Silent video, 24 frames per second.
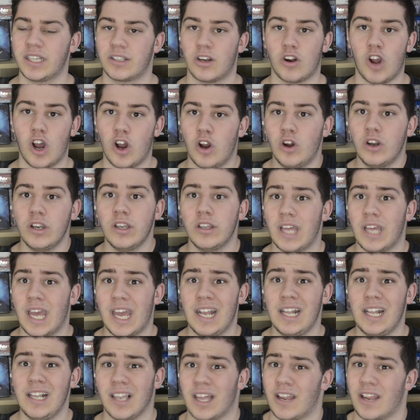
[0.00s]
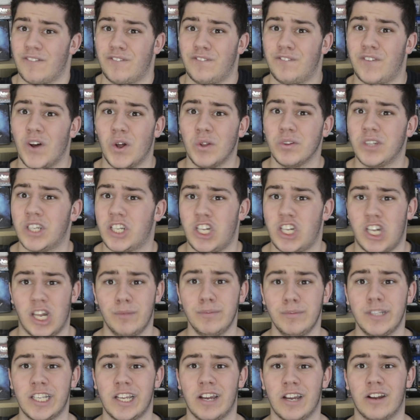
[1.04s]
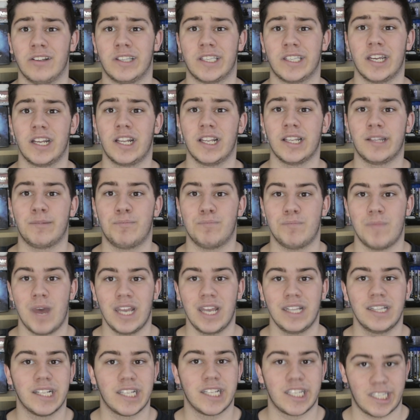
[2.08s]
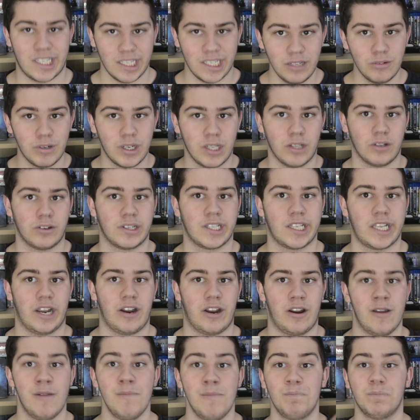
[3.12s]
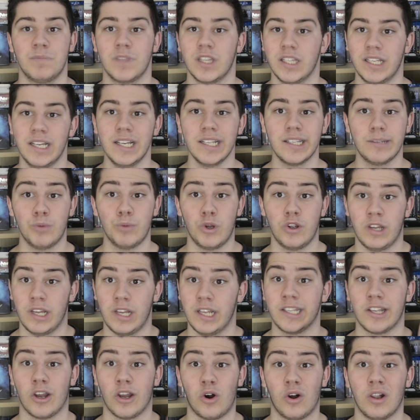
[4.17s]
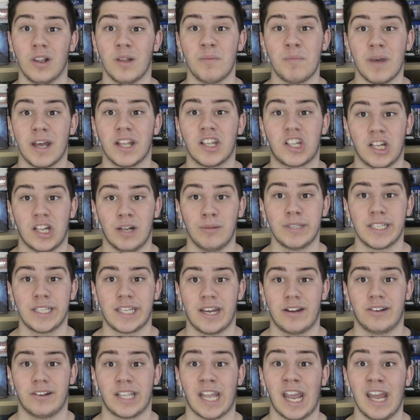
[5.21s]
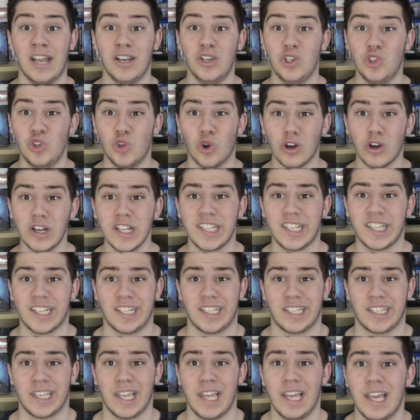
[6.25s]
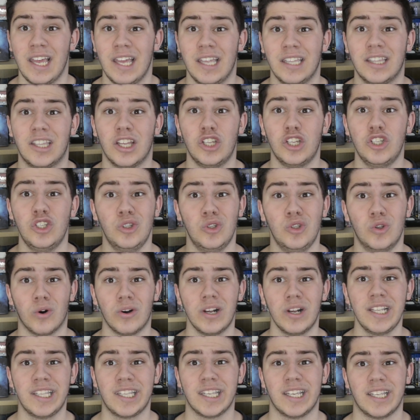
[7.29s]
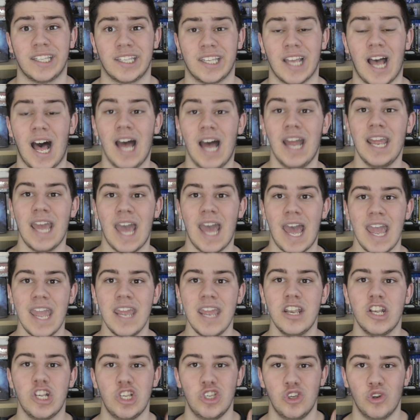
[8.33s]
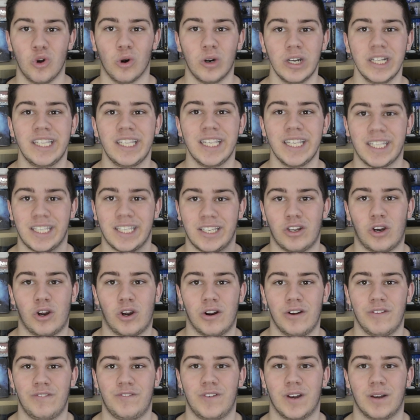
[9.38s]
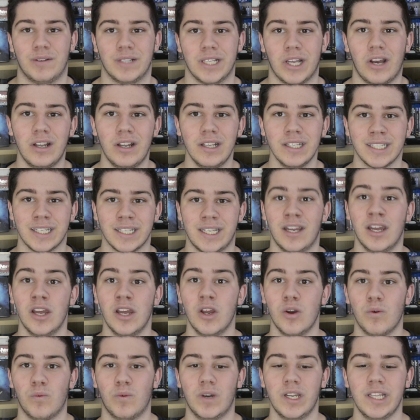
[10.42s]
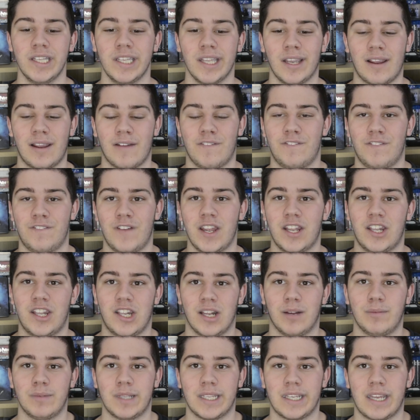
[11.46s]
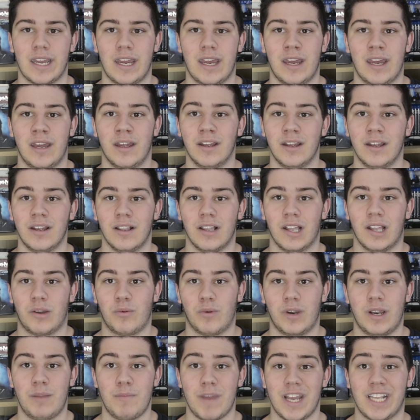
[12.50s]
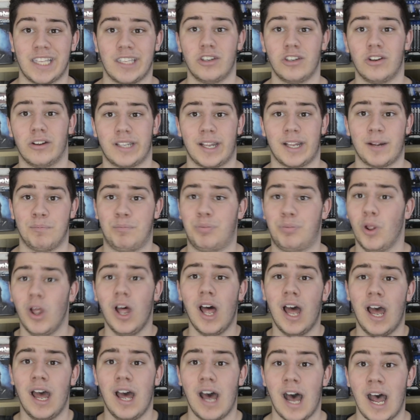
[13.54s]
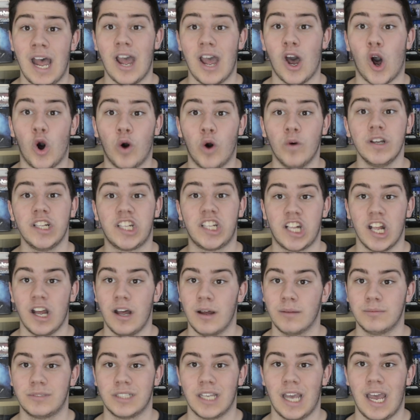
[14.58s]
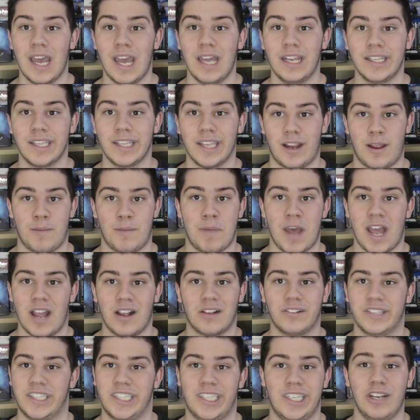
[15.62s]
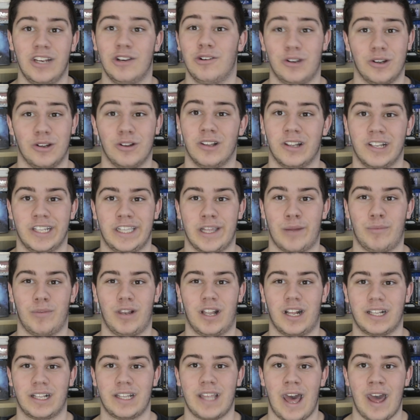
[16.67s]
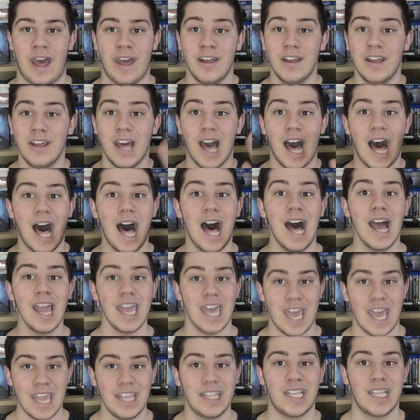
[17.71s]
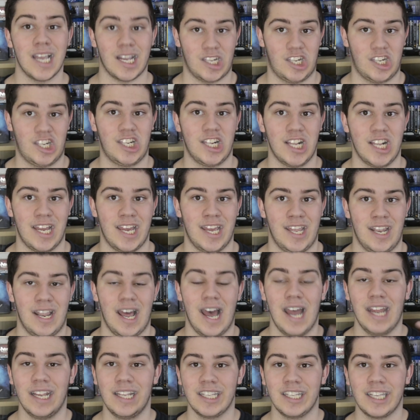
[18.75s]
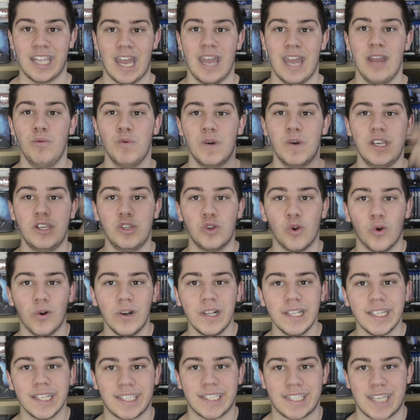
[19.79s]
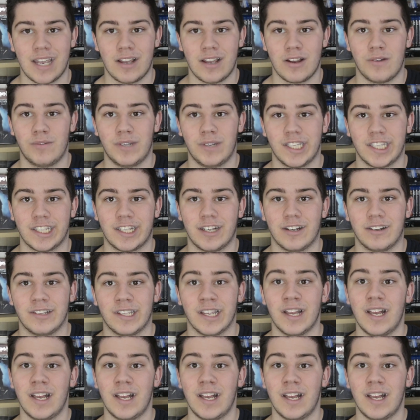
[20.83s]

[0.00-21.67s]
there aren't any like false jump scares, they just made the scenery look scary. This movie is all about jump scares and noises. The noises. I hate noises in horror films. Honestly, when it's like a fake jump scare, like when it makes a noise like blah, I always jumped and it's like a pack of cereal or something like that. I hate that shit. I just hate when noises take over the scares